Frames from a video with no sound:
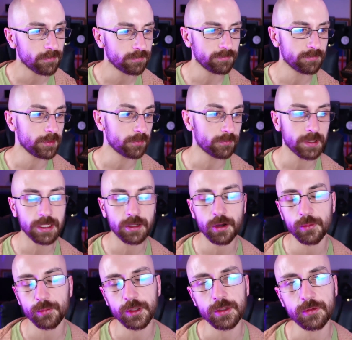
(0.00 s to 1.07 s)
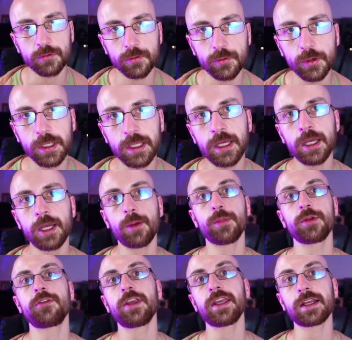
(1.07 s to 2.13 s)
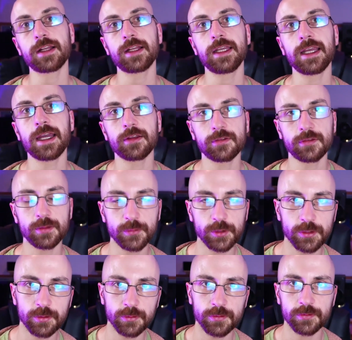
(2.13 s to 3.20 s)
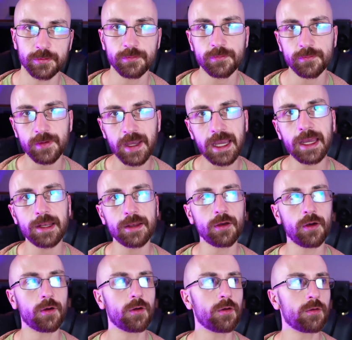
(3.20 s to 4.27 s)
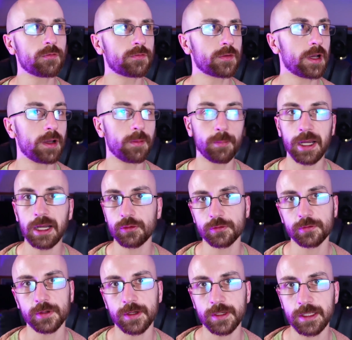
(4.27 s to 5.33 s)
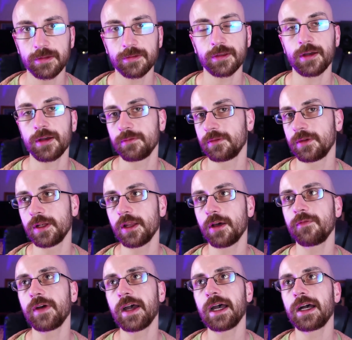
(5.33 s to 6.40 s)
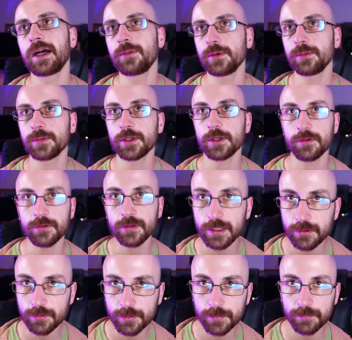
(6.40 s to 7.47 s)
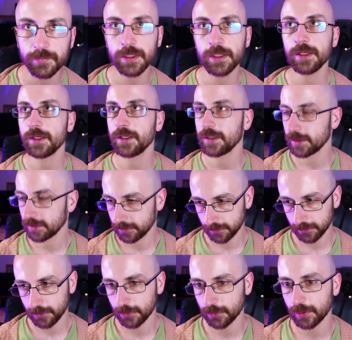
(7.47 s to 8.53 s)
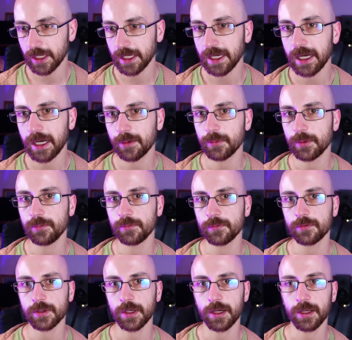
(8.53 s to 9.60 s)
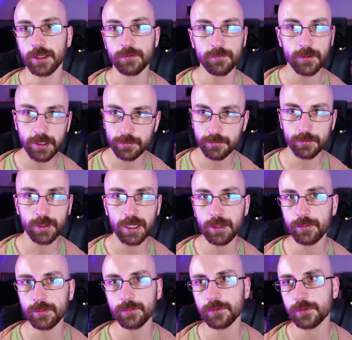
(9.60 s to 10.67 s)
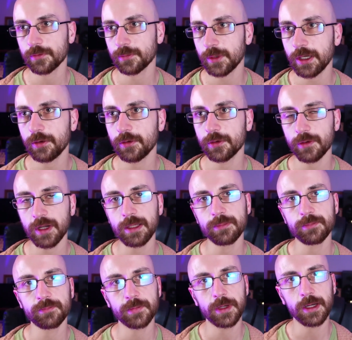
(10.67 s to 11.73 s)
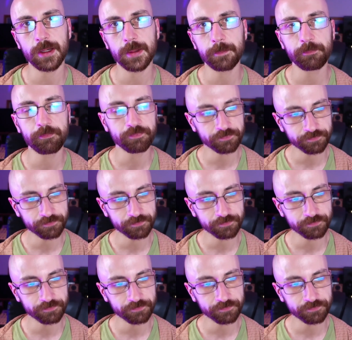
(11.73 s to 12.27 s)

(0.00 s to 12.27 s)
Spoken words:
you think I would enjoy, particularly as someone who is a fan of Battle Studies. I love that album, Continuum. Two great albums. His first two albums as well are great. And